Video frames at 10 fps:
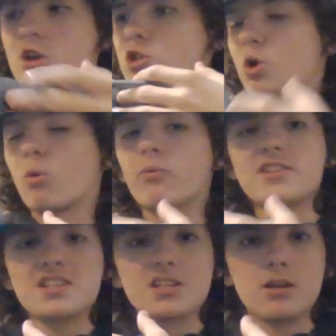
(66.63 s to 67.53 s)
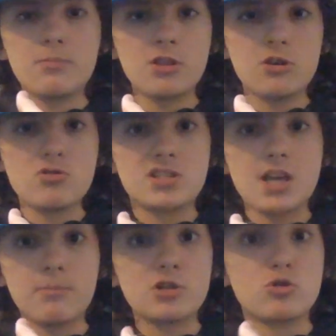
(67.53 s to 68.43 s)
So this is going to be the new
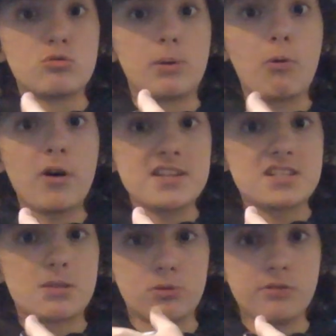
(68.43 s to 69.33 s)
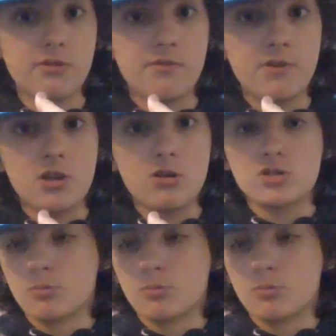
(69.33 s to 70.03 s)
segment to replace the preview videos.